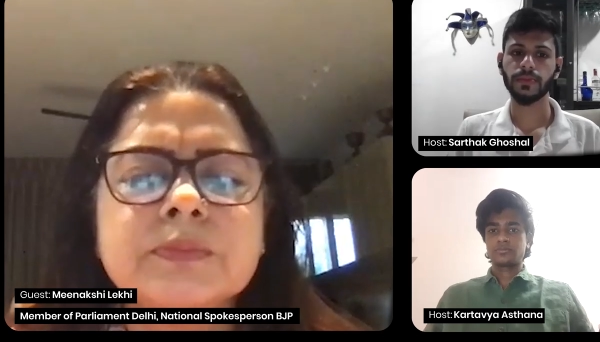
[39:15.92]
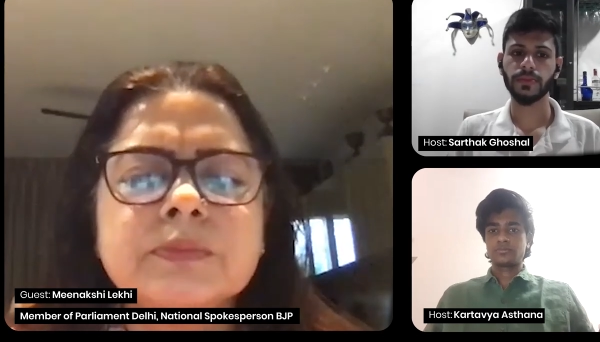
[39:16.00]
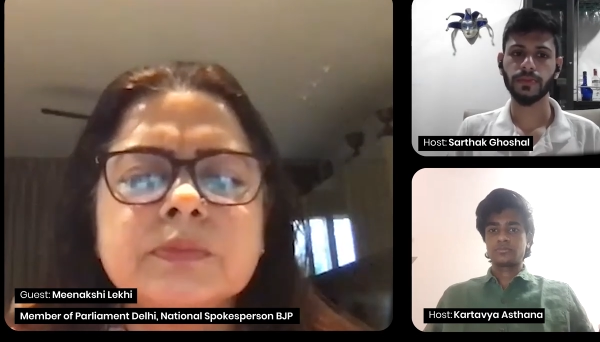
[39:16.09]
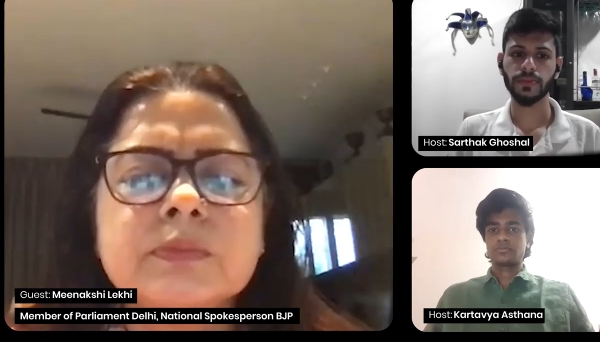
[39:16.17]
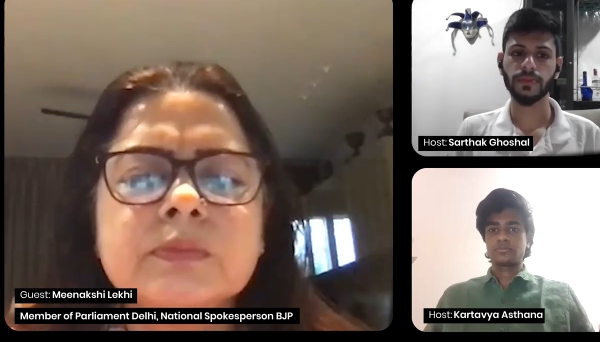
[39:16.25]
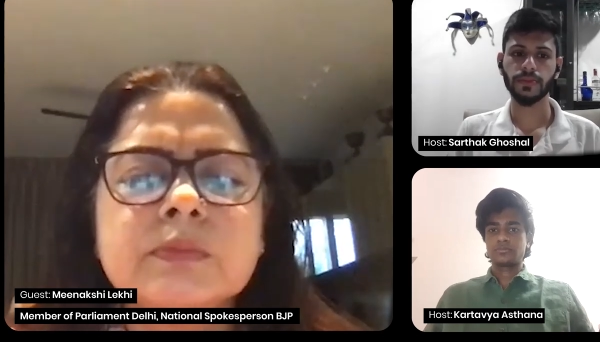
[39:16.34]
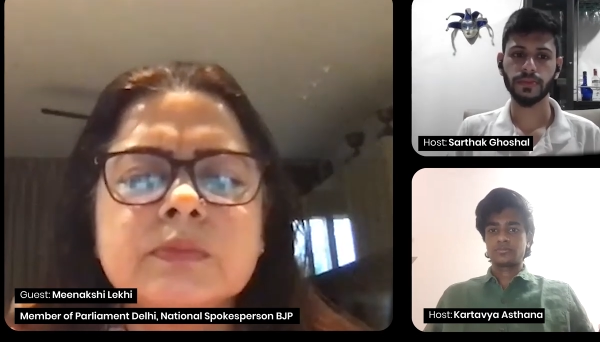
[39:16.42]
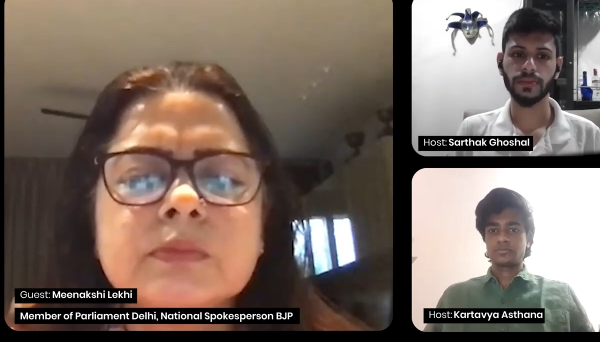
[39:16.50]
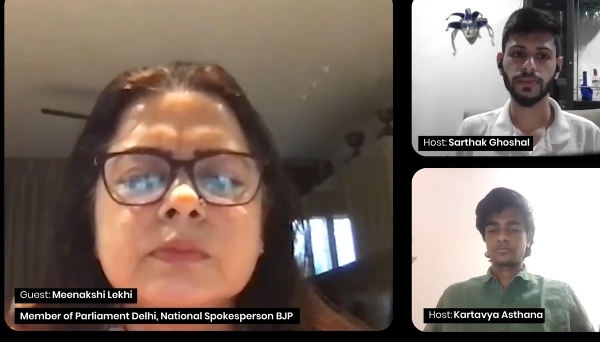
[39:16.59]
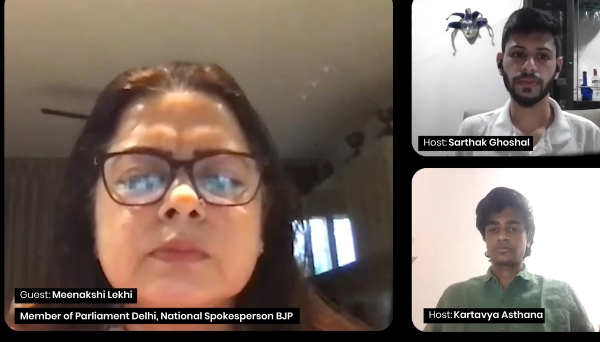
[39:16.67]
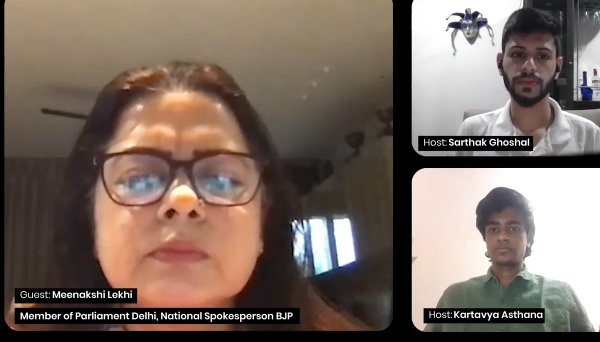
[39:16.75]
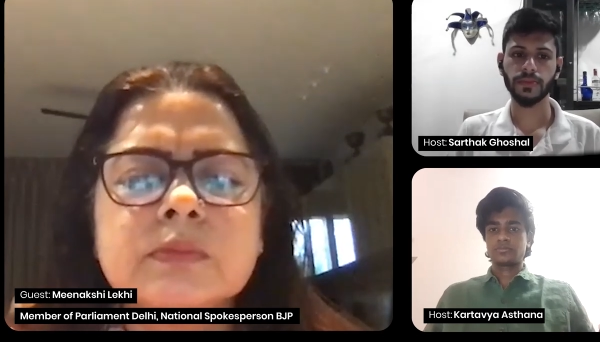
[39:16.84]

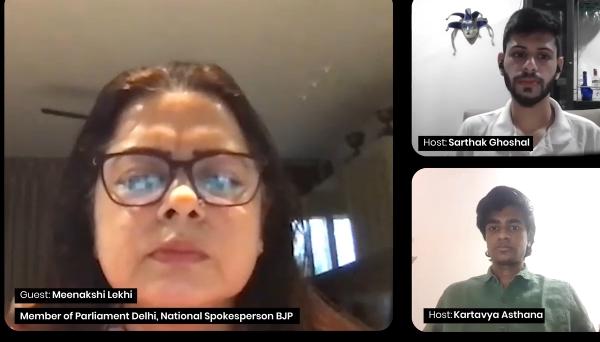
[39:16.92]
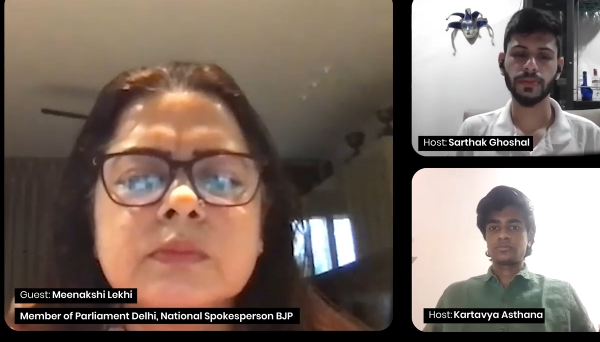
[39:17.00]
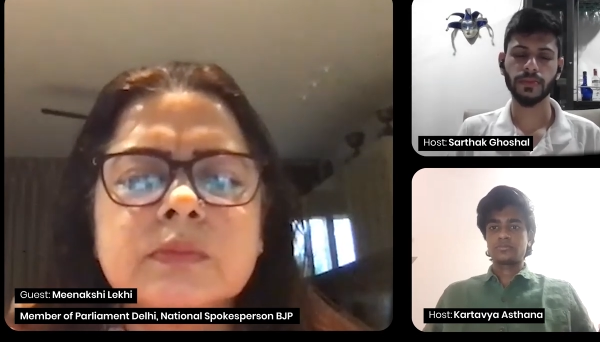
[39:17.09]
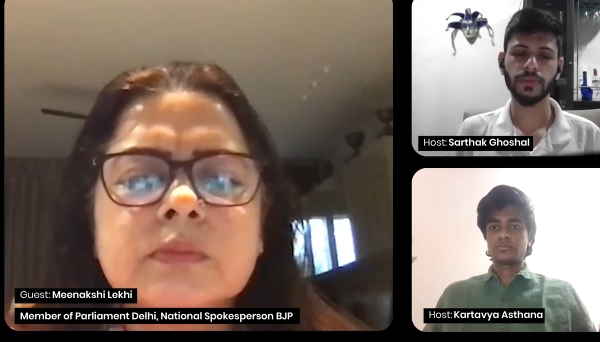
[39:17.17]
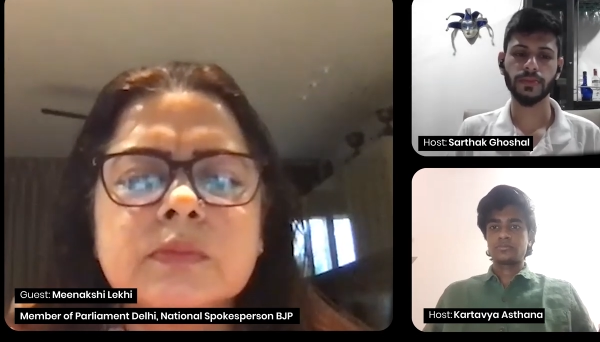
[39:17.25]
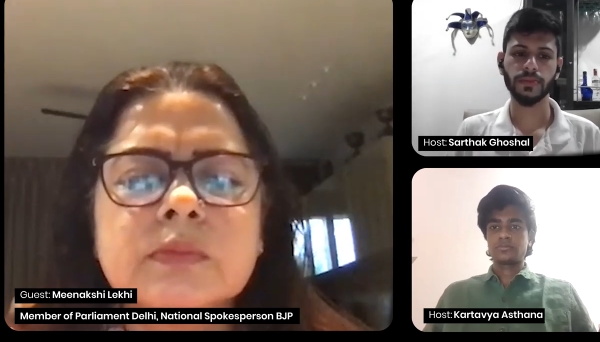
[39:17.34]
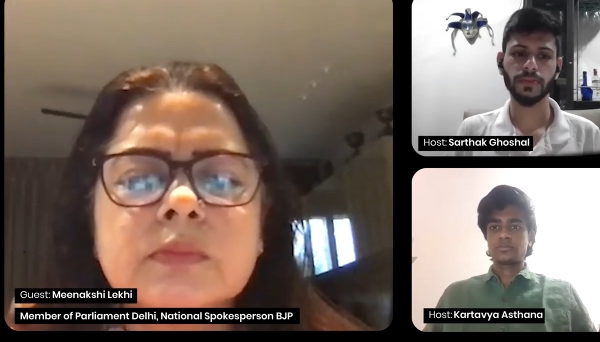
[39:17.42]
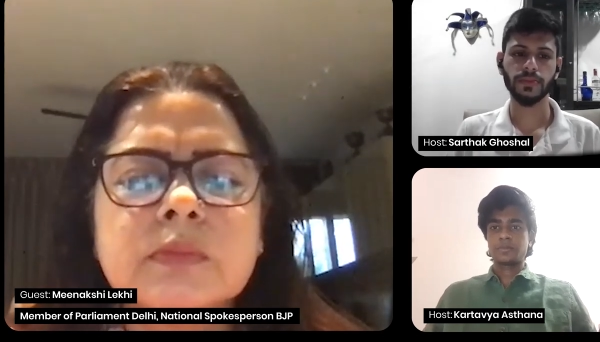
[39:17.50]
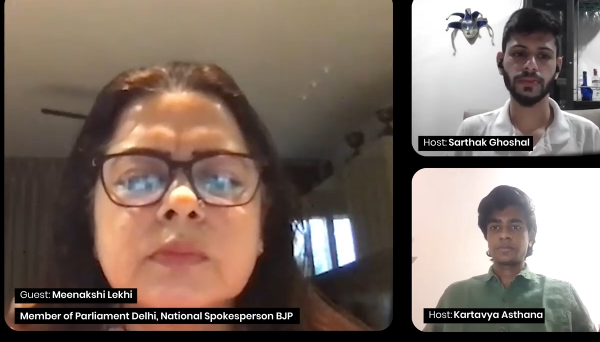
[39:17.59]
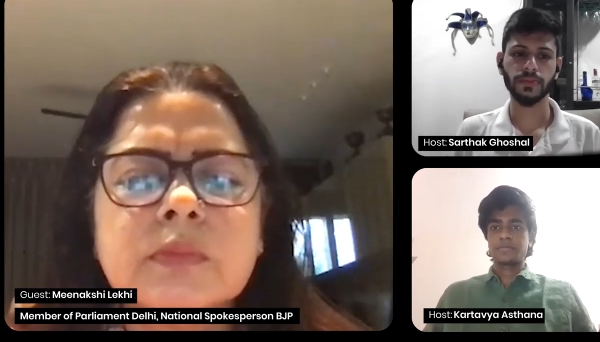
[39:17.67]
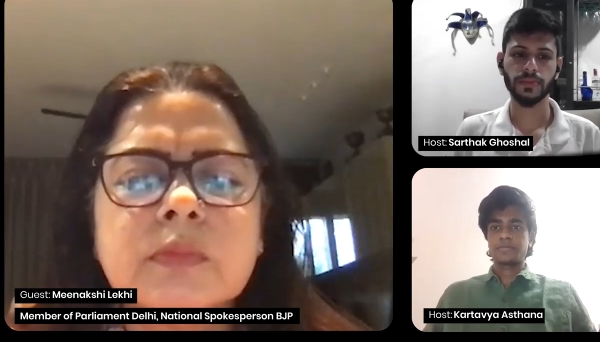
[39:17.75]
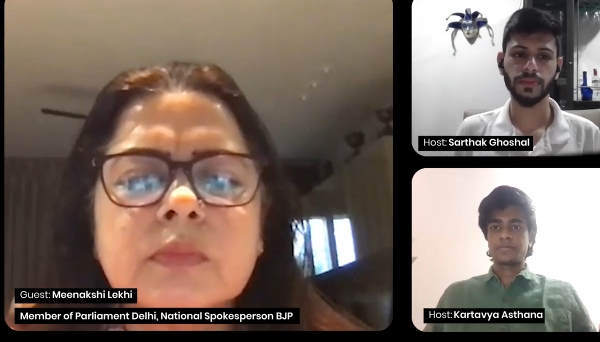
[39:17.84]

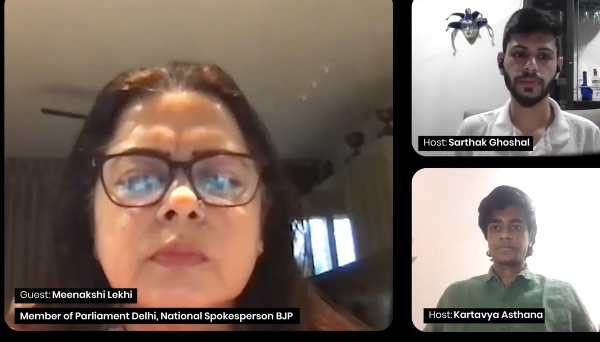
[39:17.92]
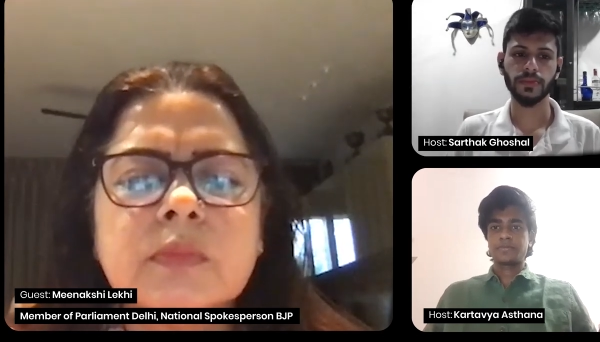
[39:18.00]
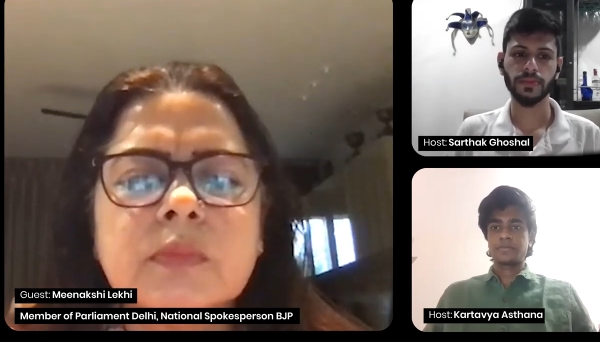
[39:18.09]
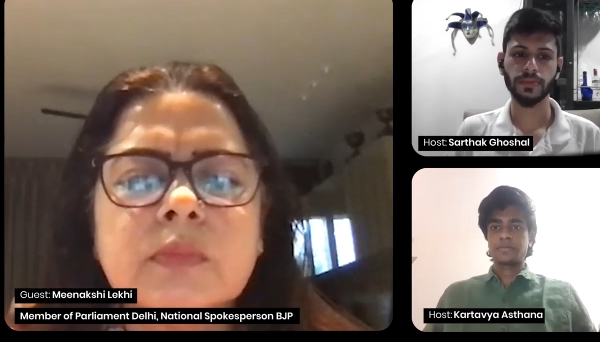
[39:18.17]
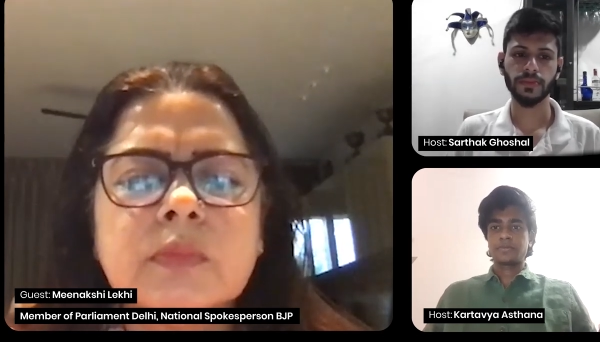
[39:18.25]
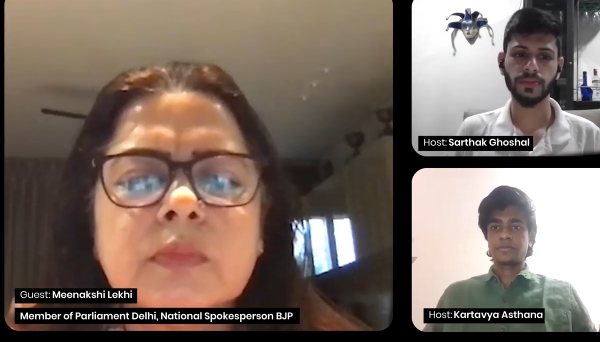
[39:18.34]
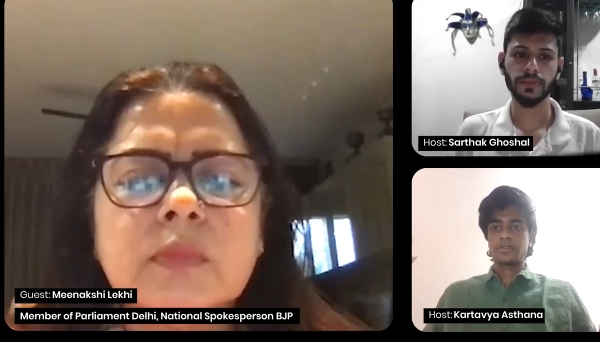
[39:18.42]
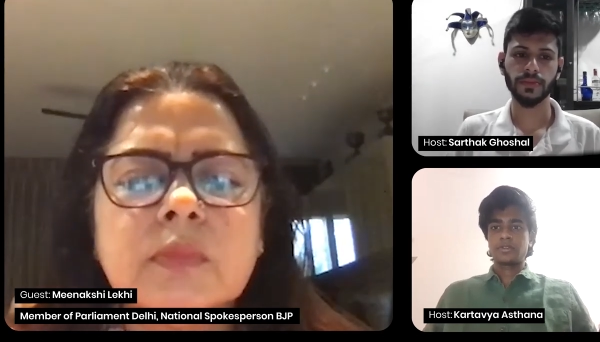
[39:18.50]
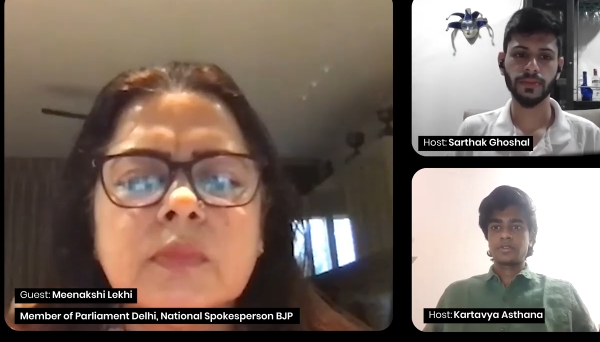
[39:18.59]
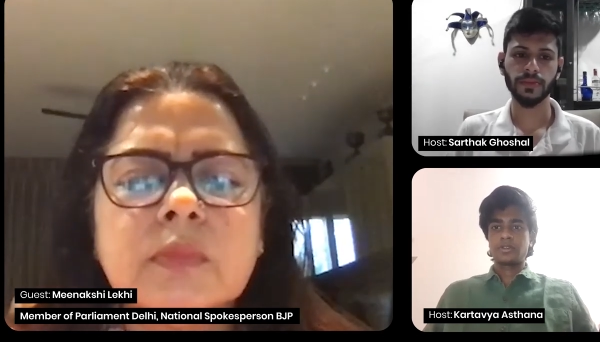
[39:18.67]
(silence)